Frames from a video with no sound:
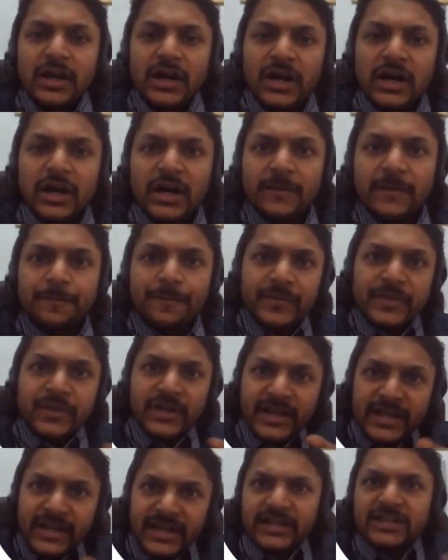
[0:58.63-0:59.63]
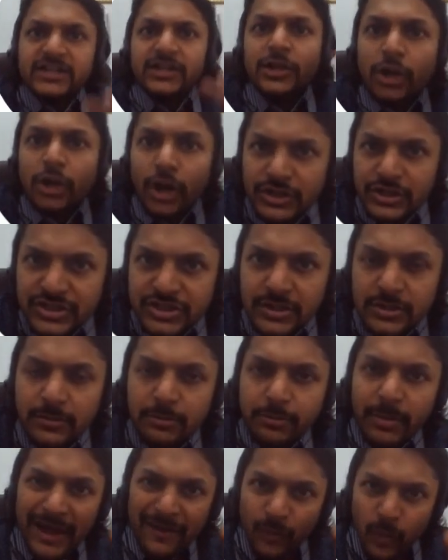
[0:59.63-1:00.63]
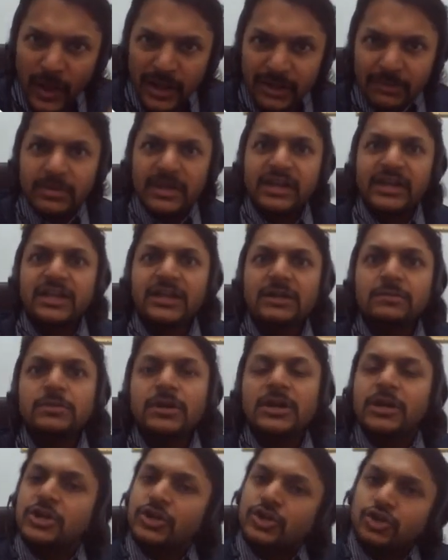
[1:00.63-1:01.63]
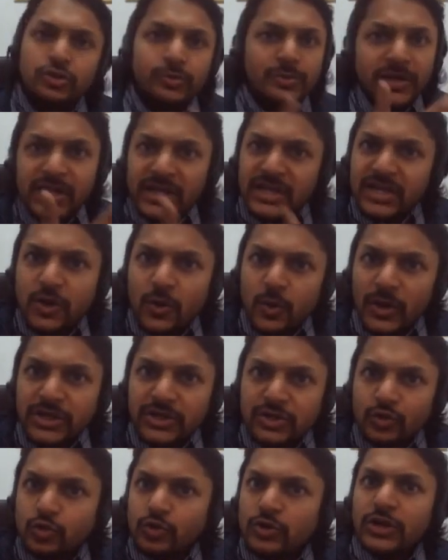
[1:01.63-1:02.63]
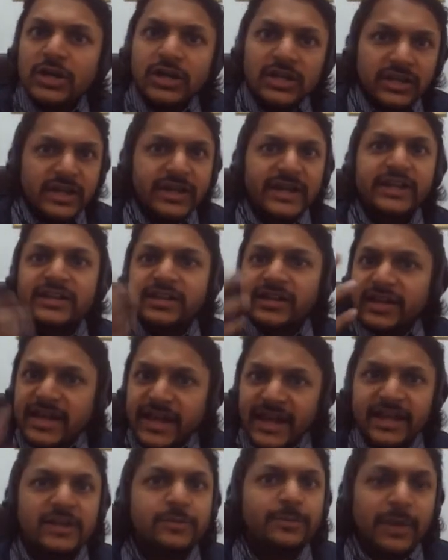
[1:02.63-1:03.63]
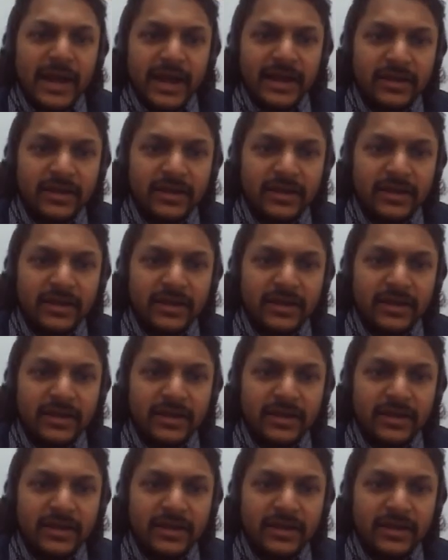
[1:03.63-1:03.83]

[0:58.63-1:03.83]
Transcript: uh, the heat lost by one medium should be equal to the heat gained by